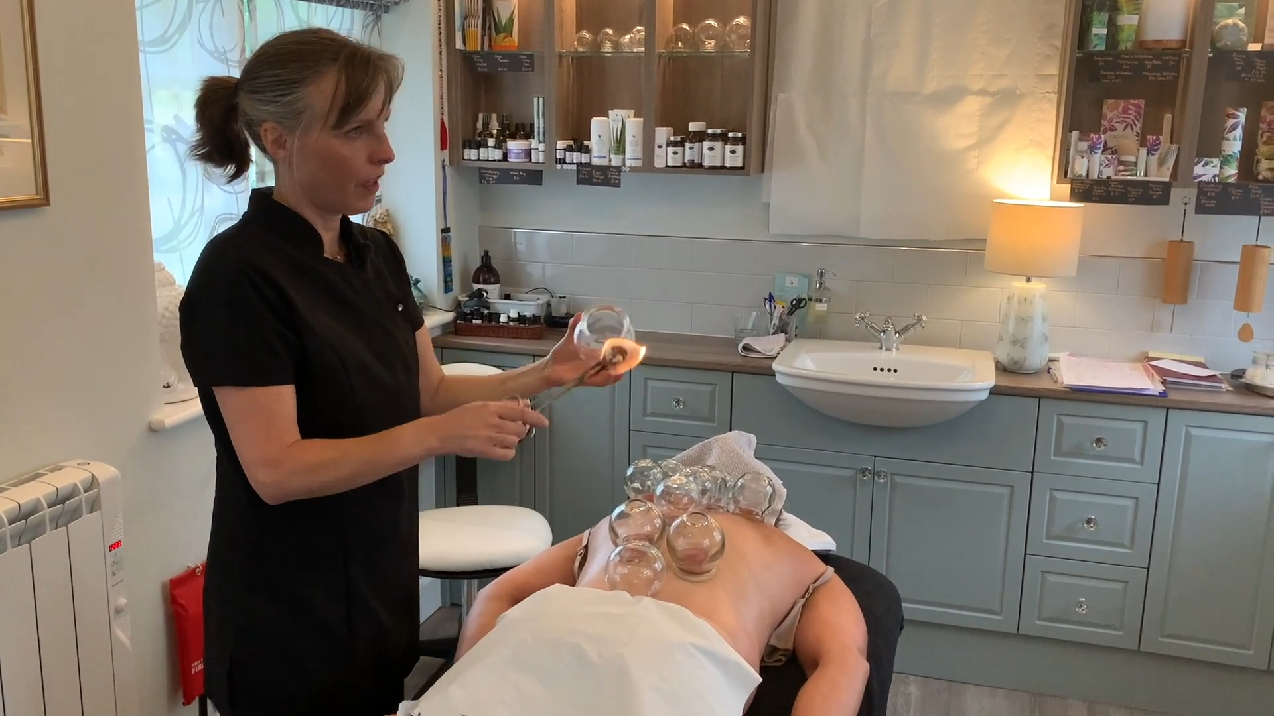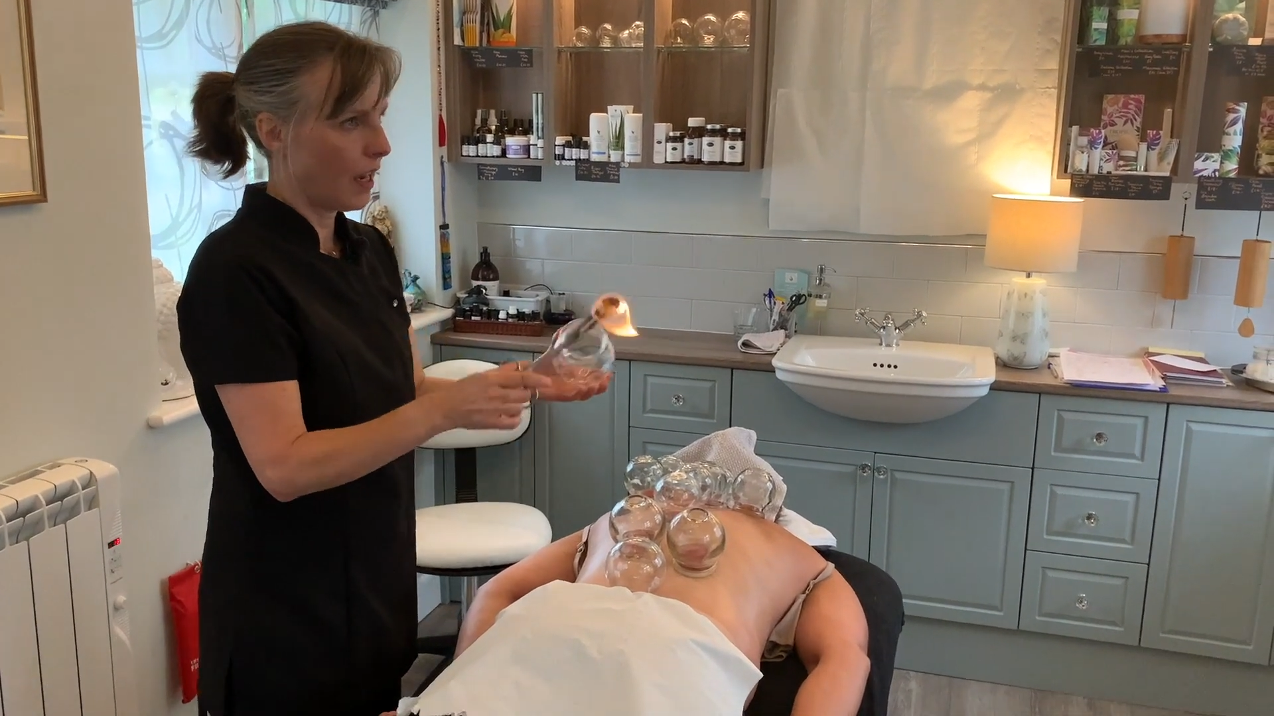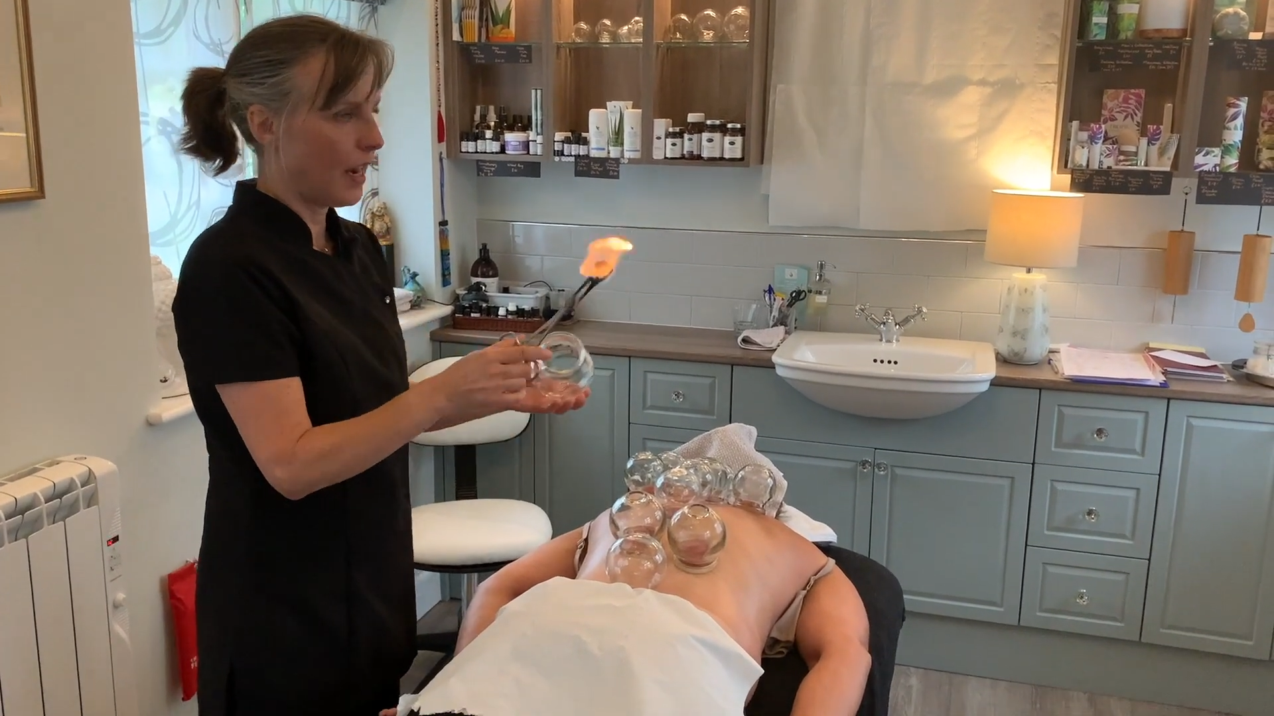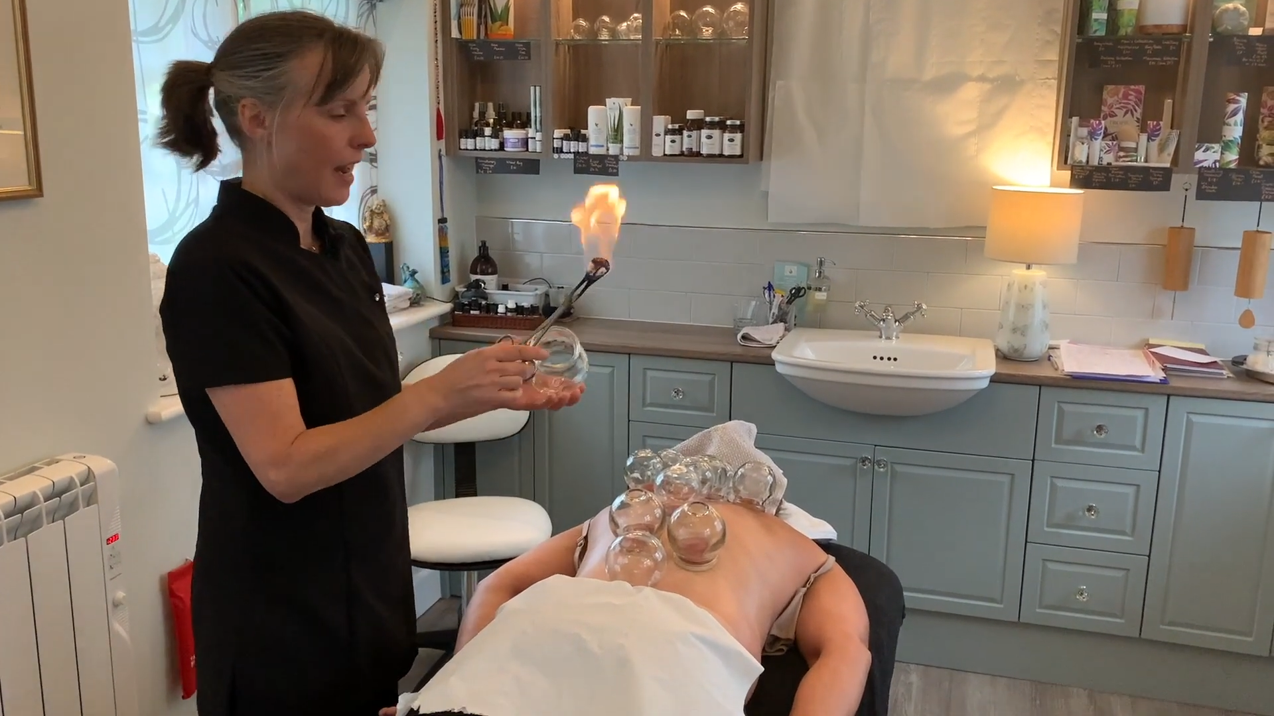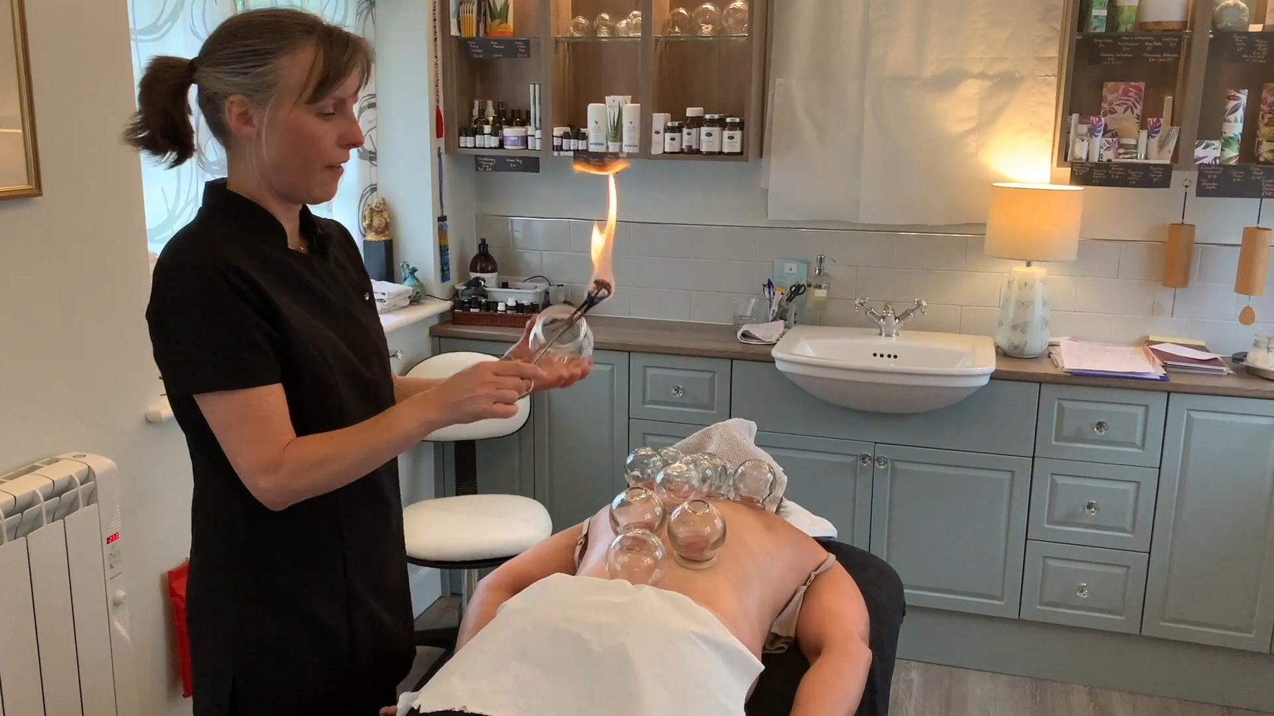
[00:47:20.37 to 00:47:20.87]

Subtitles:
left